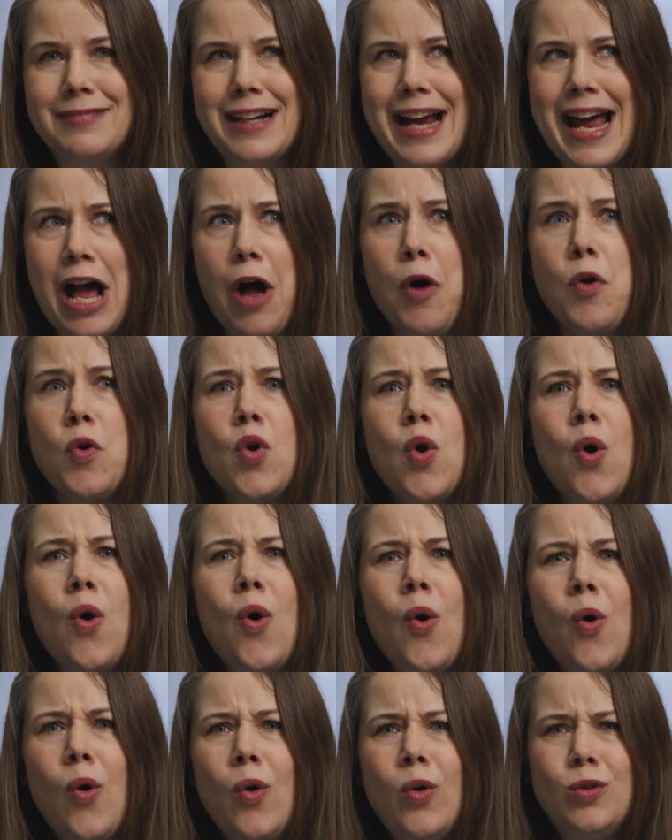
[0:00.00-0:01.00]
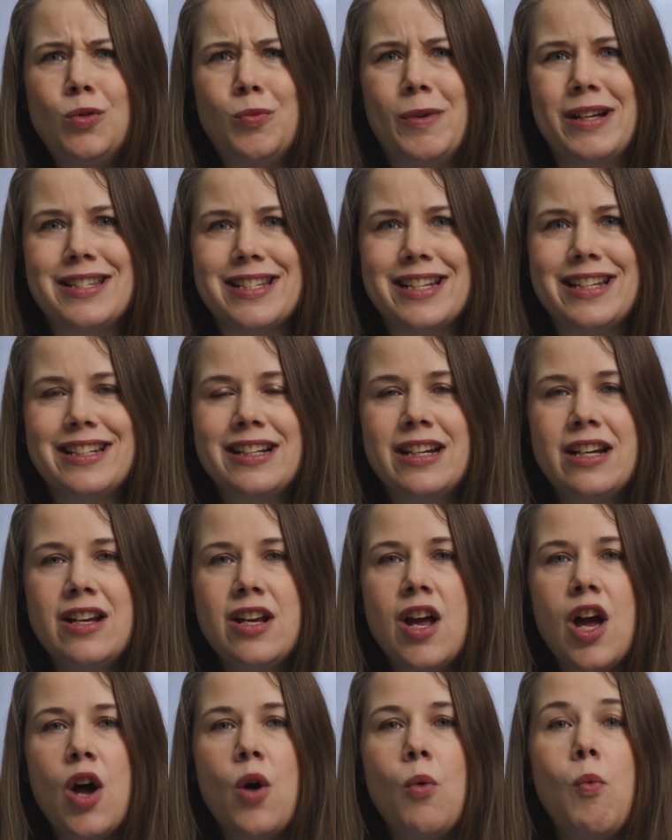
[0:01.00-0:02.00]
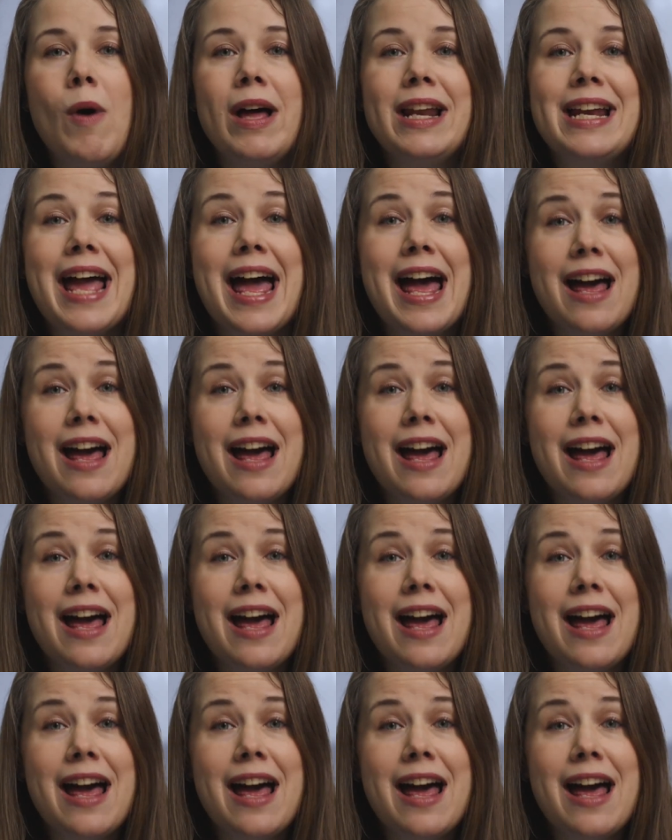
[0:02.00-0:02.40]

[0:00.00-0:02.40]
How cold was it? What